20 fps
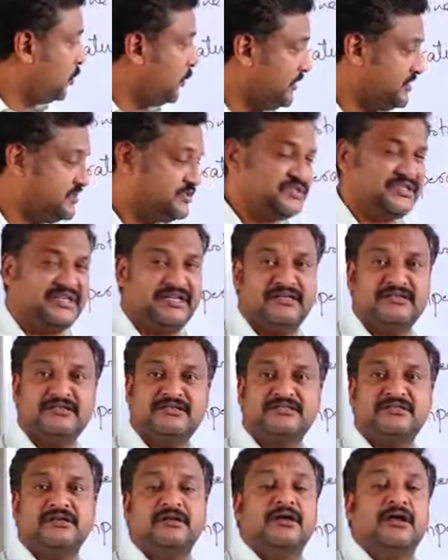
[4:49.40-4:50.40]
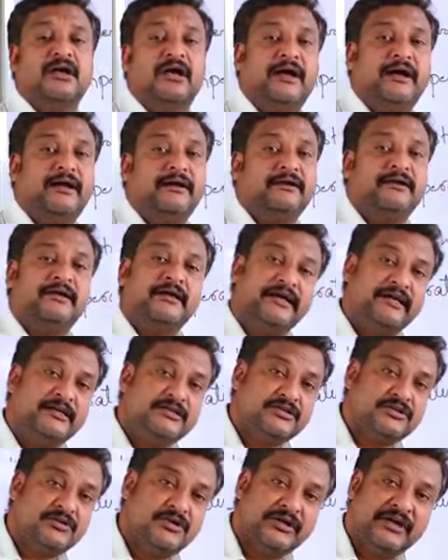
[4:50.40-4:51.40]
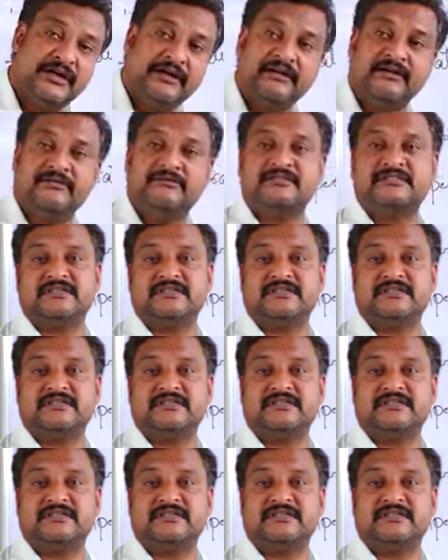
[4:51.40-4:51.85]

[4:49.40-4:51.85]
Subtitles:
questions. And interrogative